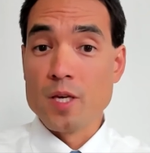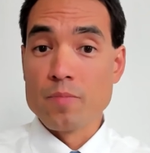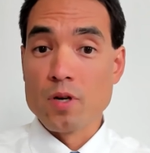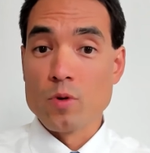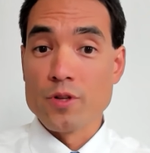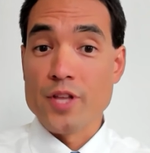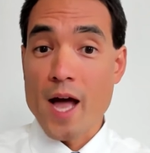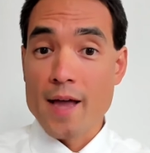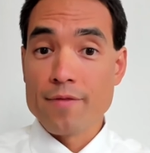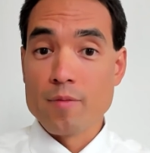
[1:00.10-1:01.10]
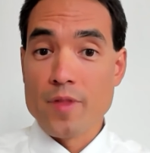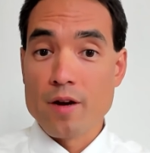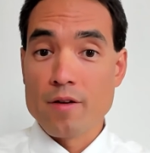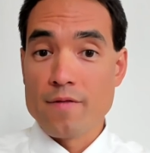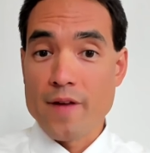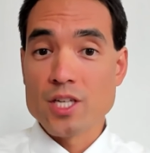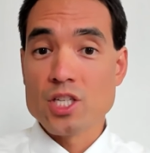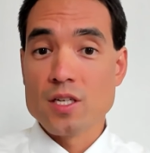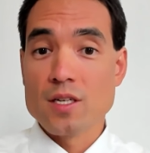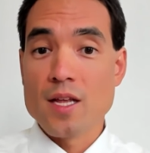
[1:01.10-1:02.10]
people will die from their
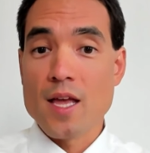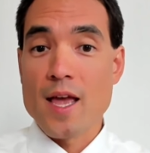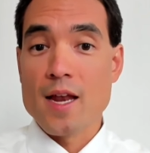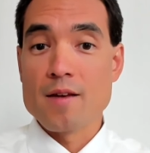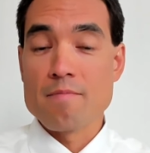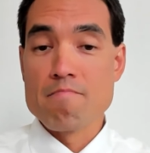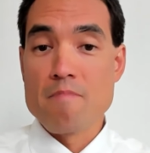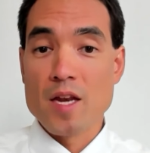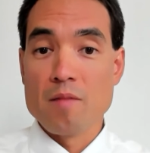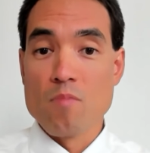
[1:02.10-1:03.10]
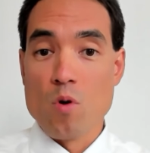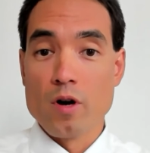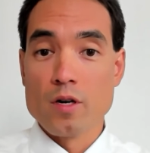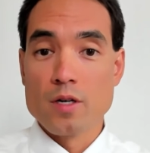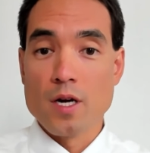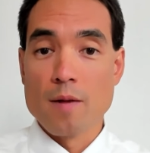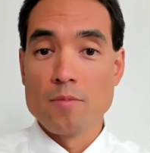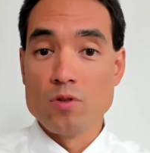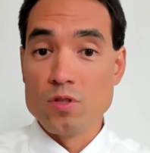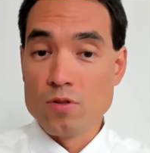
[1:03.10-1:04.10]
infection, and many more
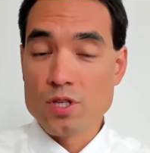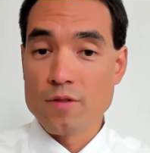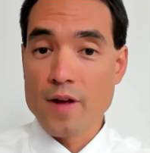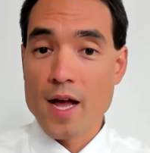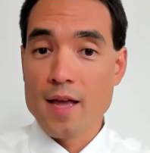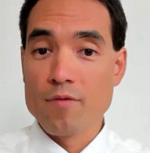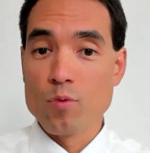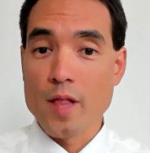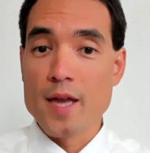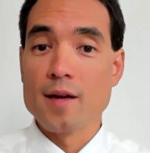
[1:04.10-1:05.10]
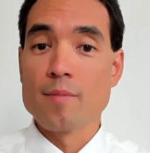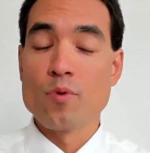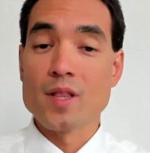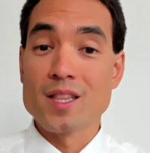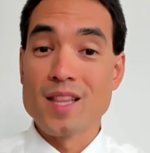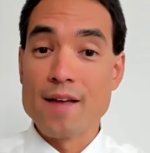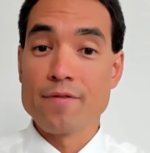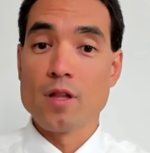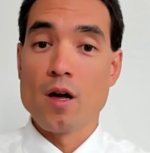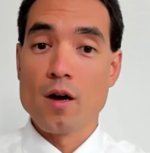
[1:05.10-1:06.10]
um, who do survive will end up with
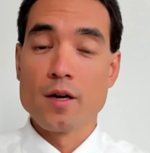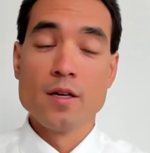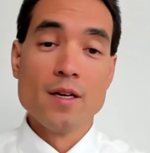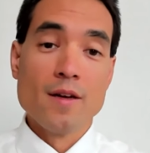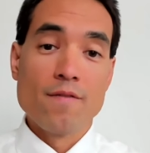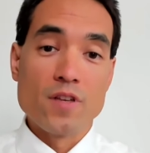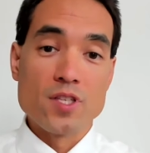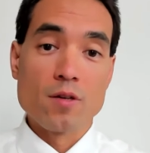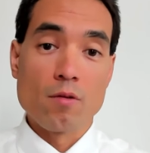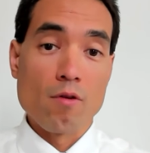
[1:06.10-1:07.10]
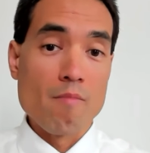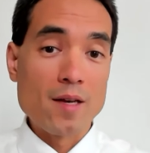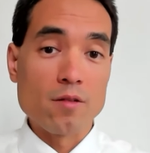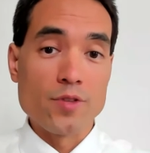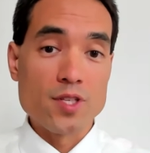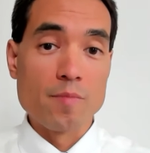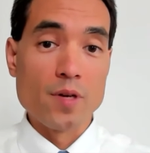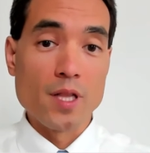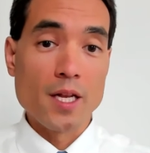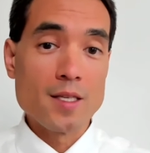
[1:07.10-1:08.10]
lifelong physical or mental
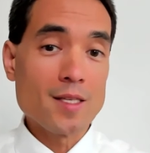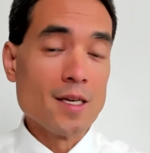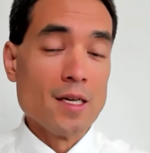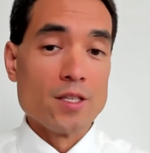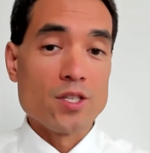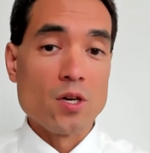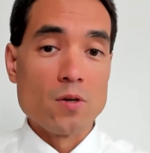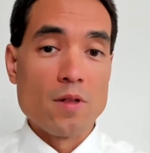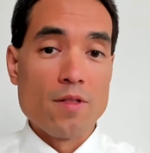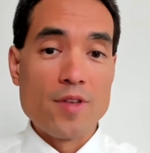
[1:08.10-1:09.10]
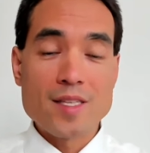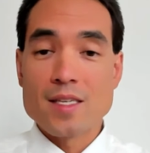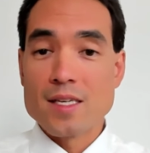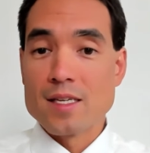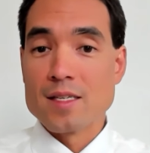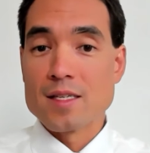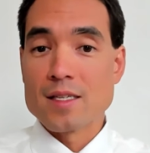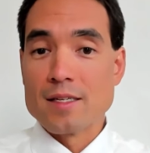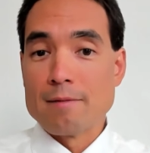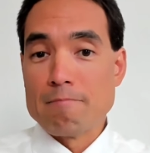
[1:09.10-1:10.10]
disabilities. So this
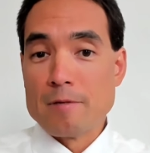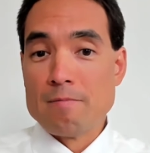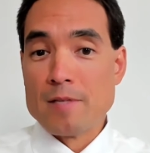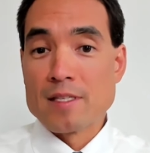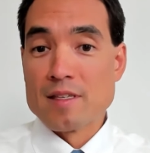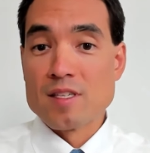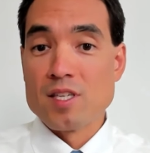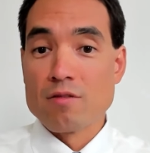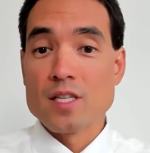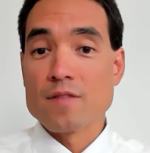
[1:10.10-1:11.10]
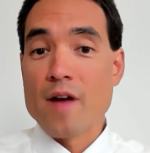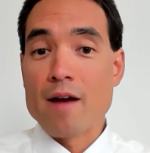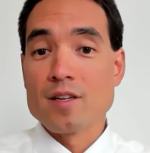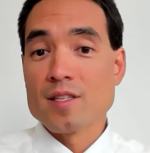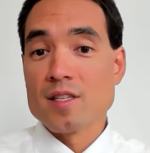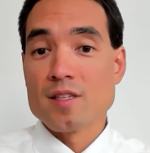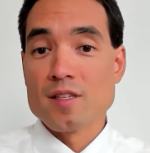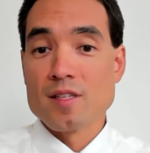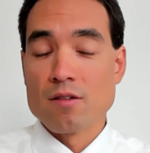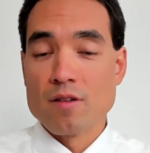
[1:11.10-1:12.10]
is uh, this is a serious virus. This is
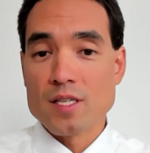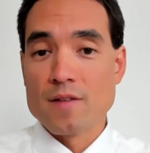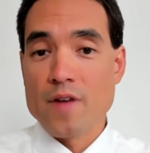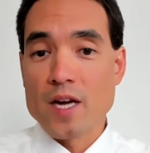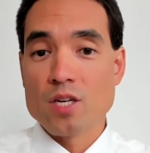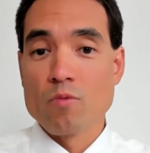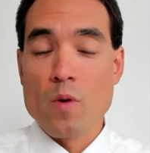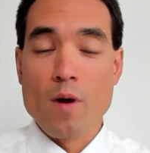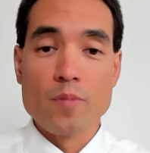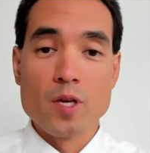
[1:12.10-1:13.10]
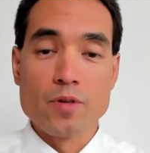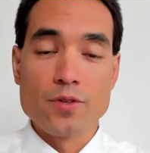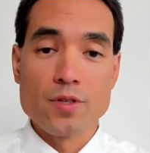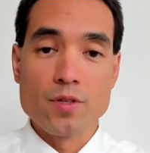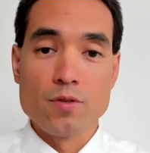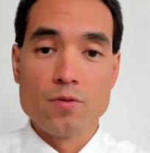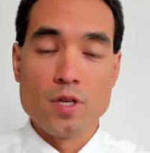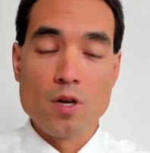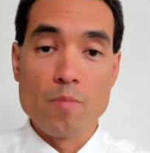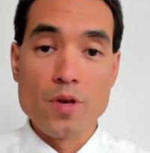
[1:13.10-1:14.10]
a serious infection. We want people to
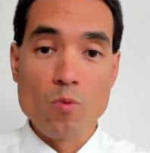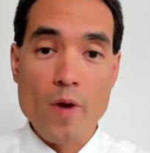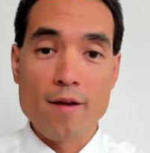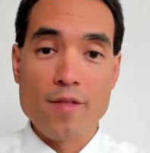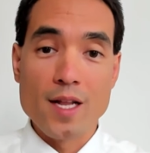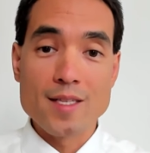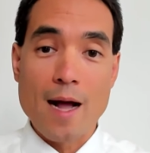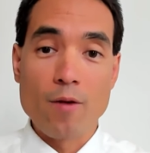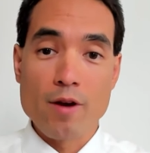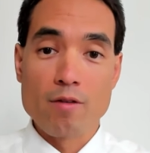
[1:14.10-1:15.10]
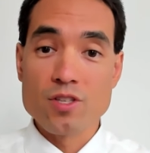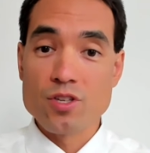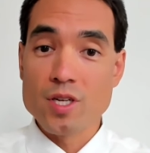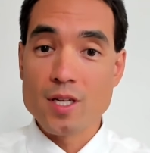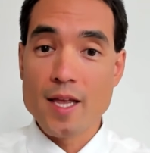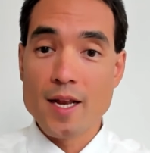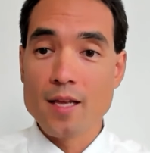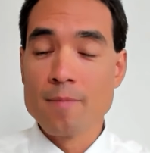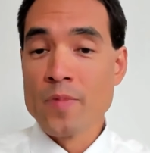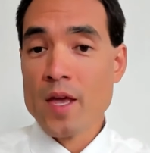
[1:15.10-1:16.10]
you know be aware that it's out there and circulating.